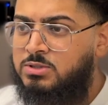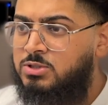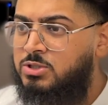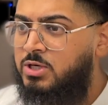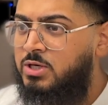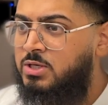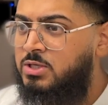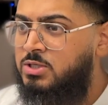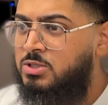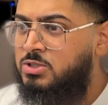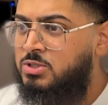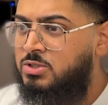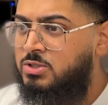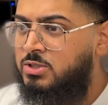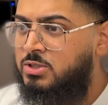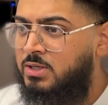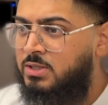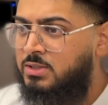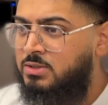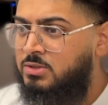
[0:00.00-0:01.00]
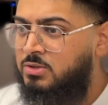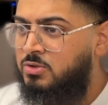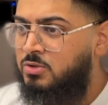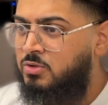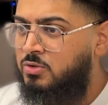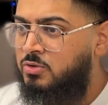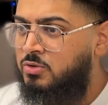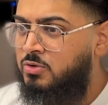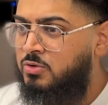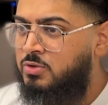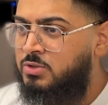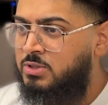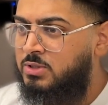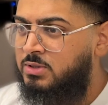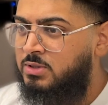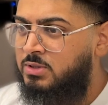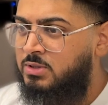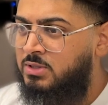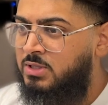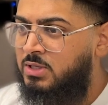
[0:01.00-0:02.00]
change that to
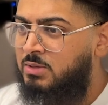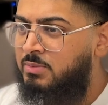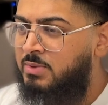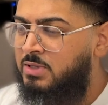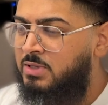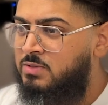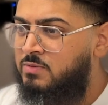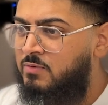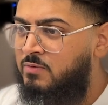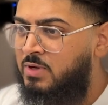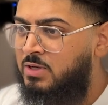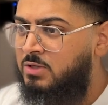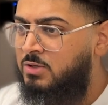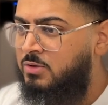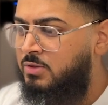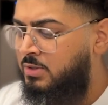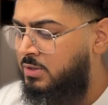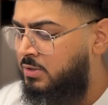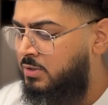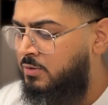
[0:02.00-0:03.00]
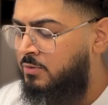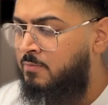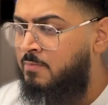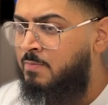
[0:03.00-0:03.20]
using the Debounce value now.